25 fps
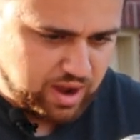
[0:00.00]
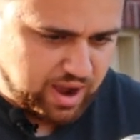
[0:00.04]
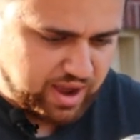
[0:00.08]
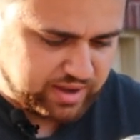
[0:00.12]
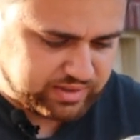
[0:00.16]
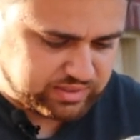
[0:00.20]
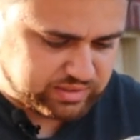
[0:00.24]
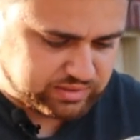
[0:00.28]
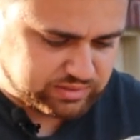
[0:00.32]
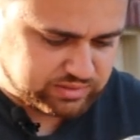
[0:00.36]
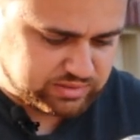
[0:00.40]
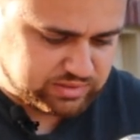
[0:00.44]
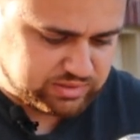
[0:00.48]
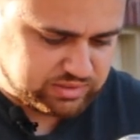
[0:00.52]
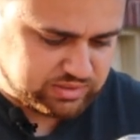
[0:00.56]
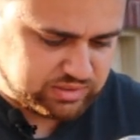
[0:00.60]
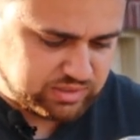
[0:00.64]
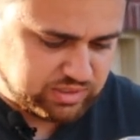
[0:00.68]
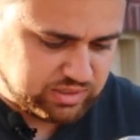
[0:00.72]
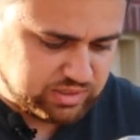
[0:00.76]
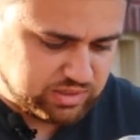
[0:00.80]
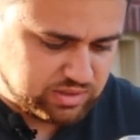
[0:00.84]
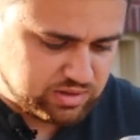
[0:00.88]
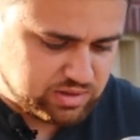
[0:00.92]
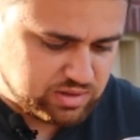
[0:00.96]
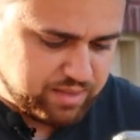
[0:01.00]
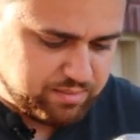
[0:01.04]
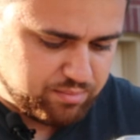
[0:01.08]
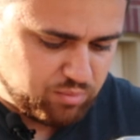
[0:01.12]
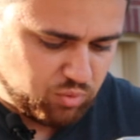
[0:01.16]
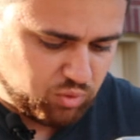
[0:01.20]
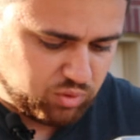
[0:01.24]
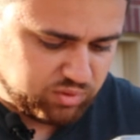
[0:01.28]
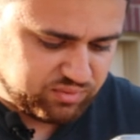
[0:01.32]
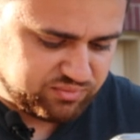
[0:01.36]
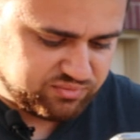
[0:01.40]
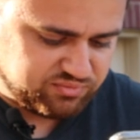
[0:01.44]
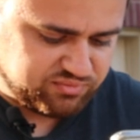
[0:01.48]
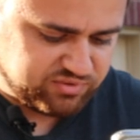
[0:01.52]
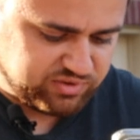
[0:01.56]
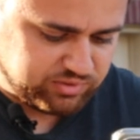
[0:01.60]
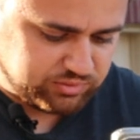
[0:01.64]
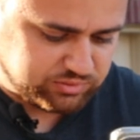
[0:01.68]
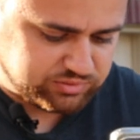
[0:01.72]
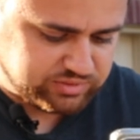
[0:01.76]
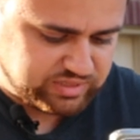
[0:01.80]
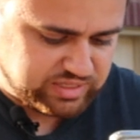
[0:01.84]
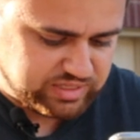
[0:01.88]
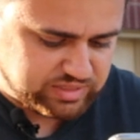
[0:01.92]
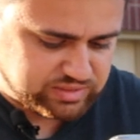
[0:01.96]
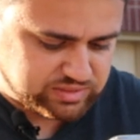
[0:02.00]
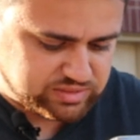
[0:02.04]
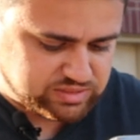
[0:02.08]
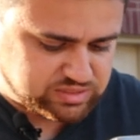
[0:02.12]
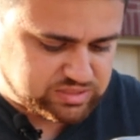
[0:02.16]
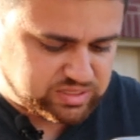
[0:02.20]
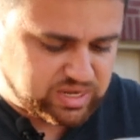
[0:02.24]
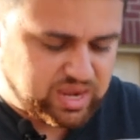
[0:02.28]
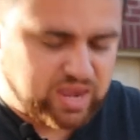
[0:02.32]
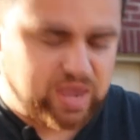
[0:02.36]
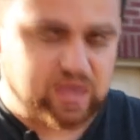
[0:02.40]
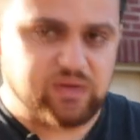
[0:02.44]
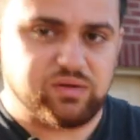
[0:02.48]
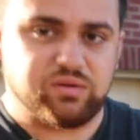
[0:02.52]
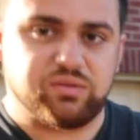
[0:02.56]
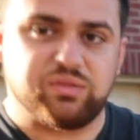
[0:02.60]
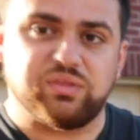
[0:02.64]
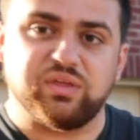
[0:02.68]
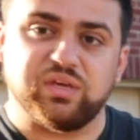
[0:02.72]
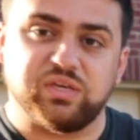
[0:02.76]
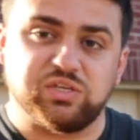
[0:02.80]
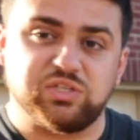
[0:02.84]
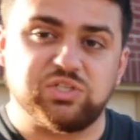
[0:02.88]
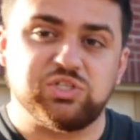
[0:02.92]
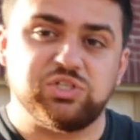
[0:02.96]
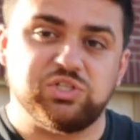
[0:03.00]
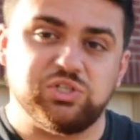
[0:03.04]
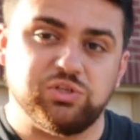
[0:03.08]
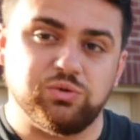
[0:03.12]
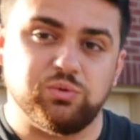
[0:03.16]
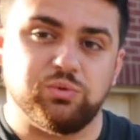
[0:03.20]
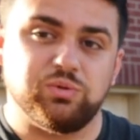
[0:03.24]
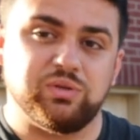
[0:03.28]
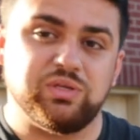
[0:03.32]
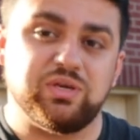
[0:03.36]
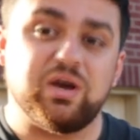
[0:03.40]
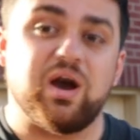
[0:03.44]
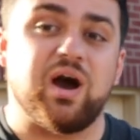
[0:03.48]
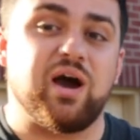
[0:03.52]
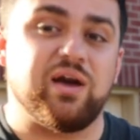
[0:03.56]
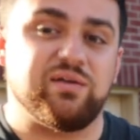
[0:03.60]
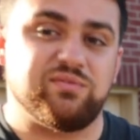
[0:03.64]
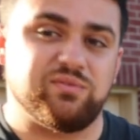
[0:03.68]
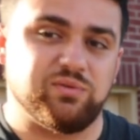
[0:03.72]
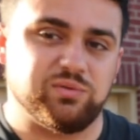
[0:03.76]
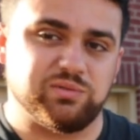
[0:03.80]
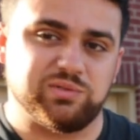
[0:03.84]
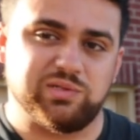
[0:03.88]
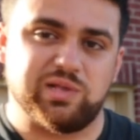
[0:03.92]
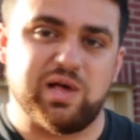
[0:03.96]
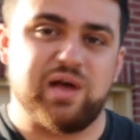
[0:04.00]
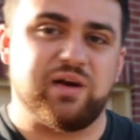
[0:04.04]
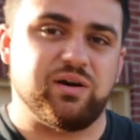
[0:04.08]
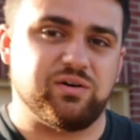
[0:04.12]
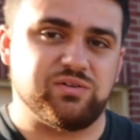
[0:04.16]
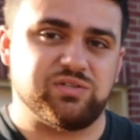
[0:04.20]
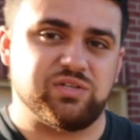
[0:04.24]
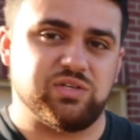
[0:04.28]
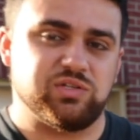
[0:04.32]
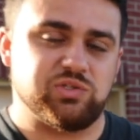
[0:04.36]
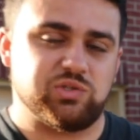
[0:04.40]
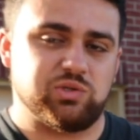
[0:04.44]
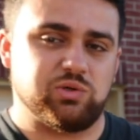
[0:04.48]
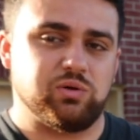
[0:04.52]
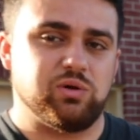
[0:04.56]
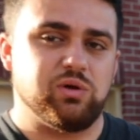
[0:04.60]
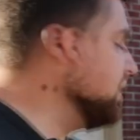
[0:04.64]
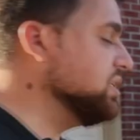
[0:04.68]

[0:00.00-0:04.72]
I can see a more filled in scan thanks to the iPhone's LiDAR sensor.